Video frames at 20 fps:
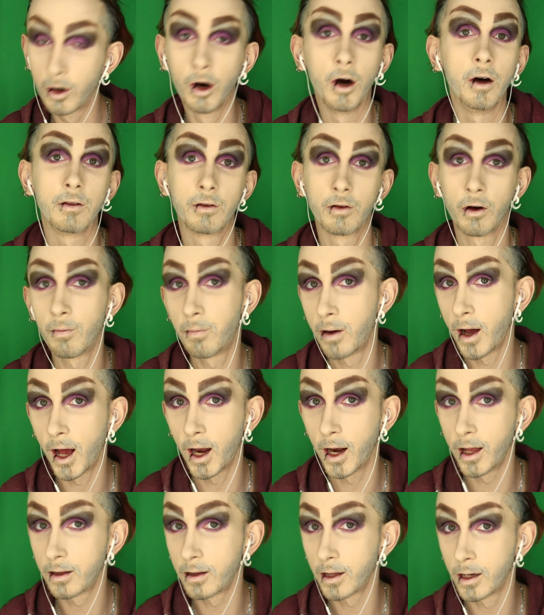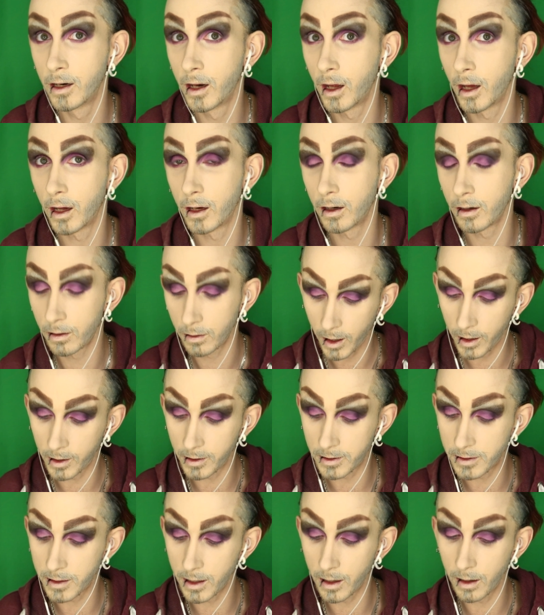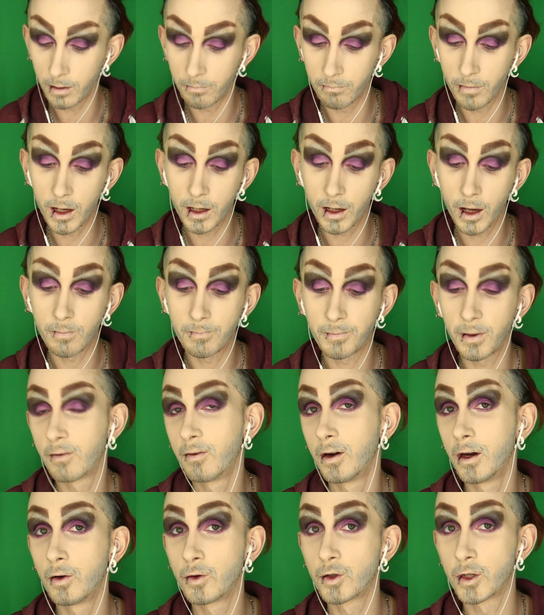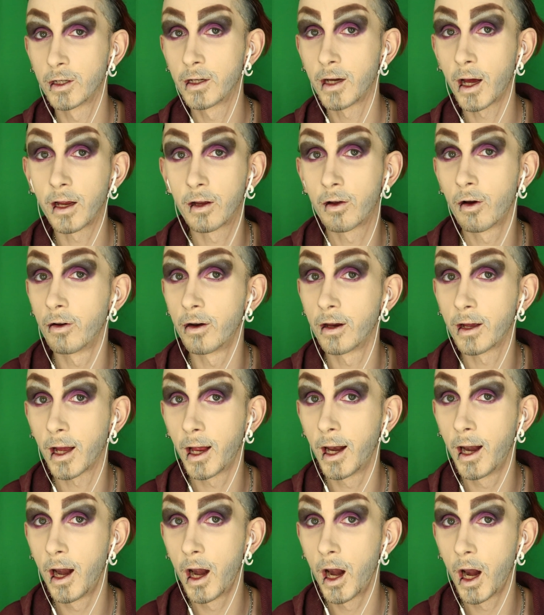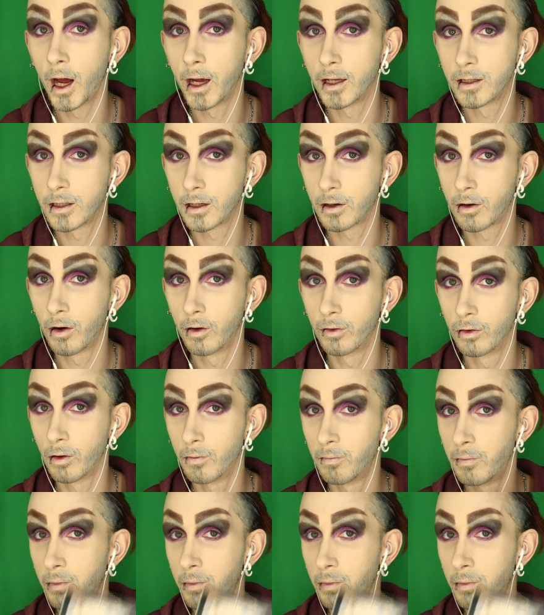contour palette indeed. And it's the Makeup Revolution Iconic Lights and Contour